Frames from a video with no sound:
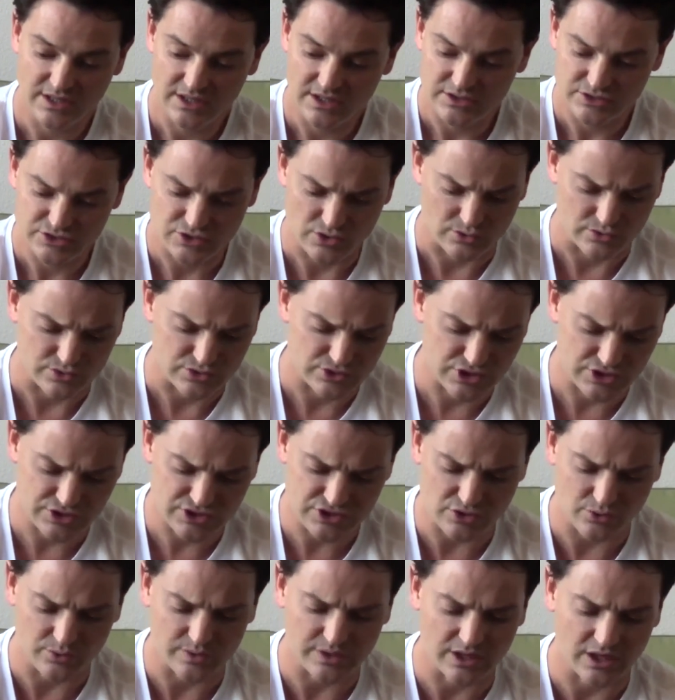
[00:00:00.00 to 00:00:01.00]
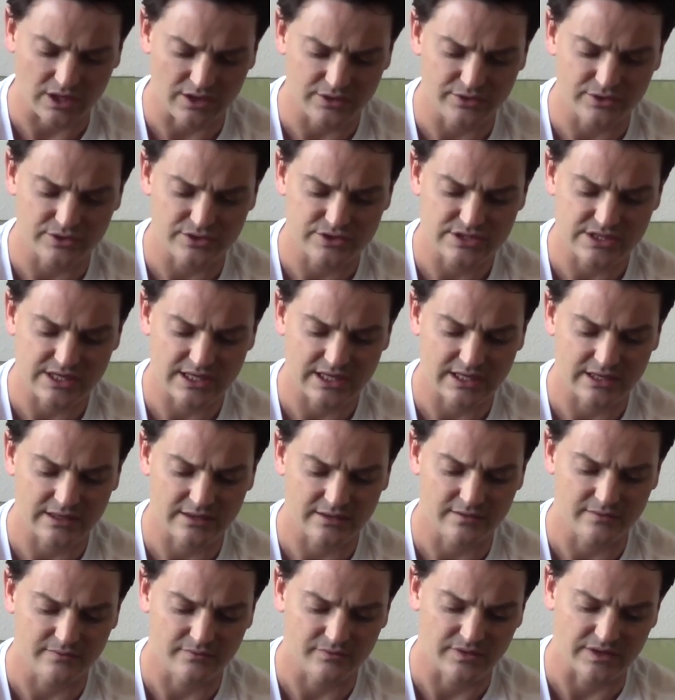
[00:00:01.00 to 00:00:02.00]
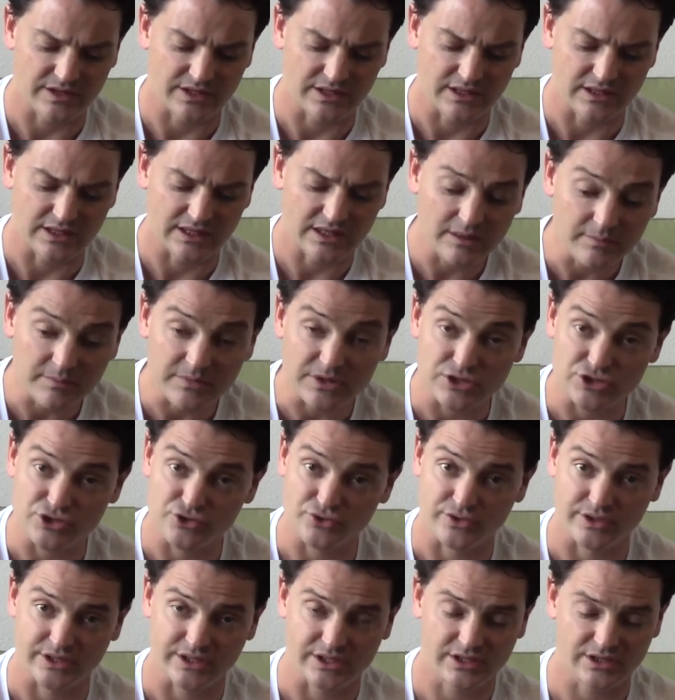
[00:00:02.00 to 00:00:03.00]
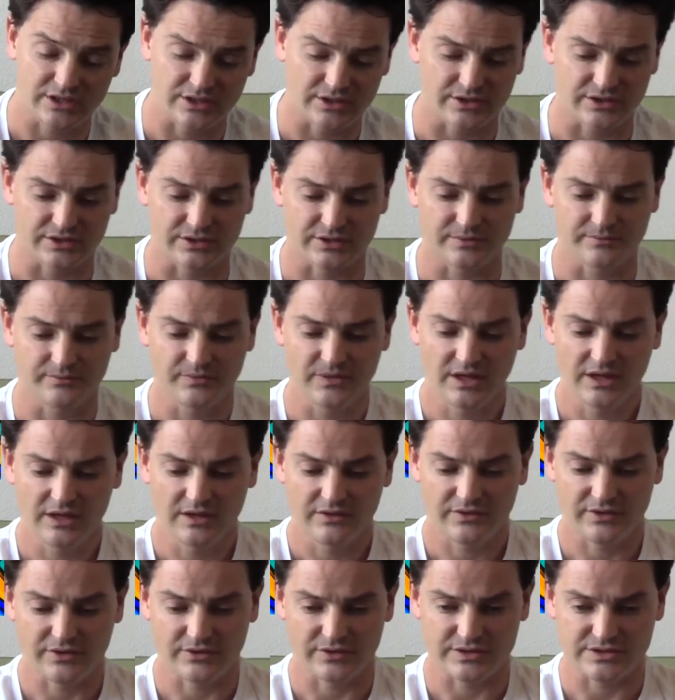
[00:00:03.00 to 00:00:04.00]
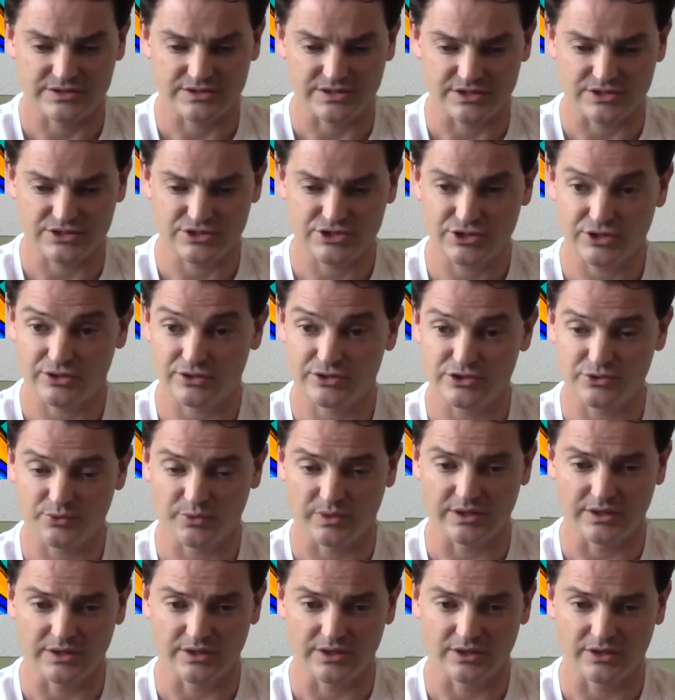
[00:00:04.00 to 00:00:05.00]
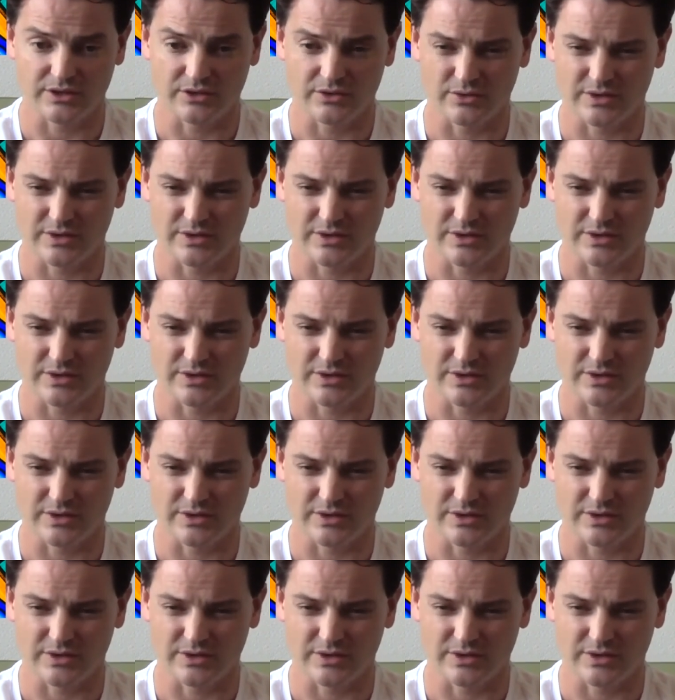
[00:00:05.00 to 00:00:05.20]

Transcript: So just so we understand the imagery here, there is this church window,